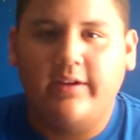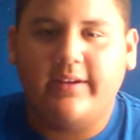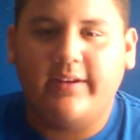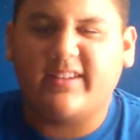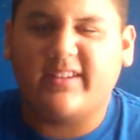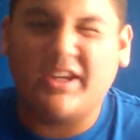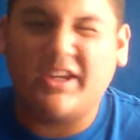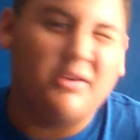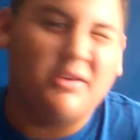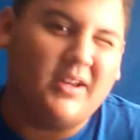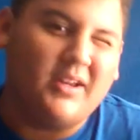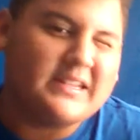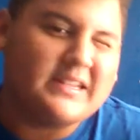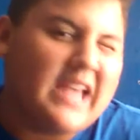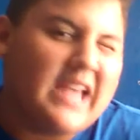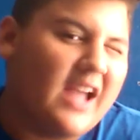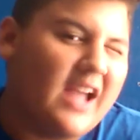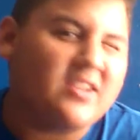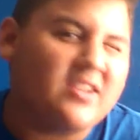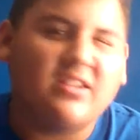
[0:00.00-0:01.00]
It's cute on
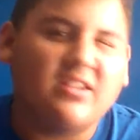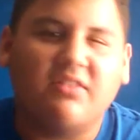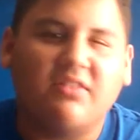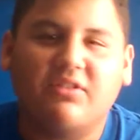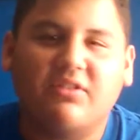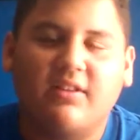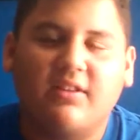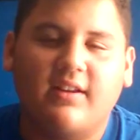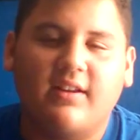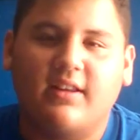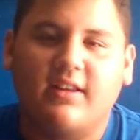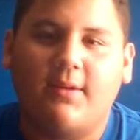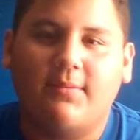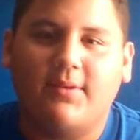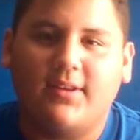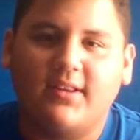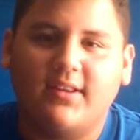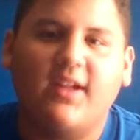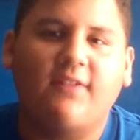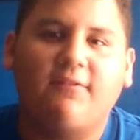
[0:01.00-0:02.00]
text and everything like that,
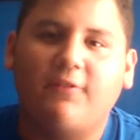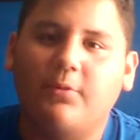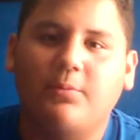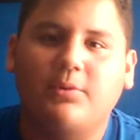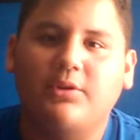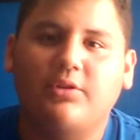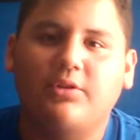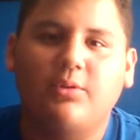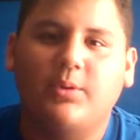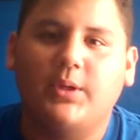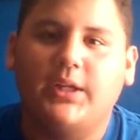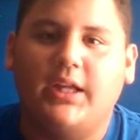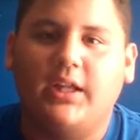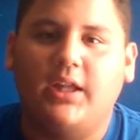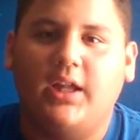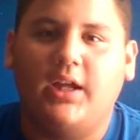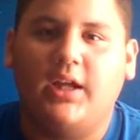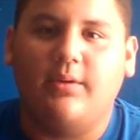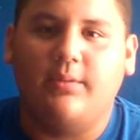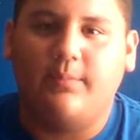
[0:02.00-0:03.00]
but it's not fun when you do it out
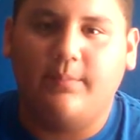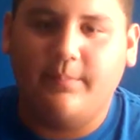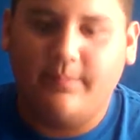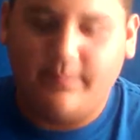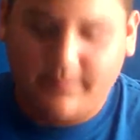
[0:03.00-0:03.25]
loud.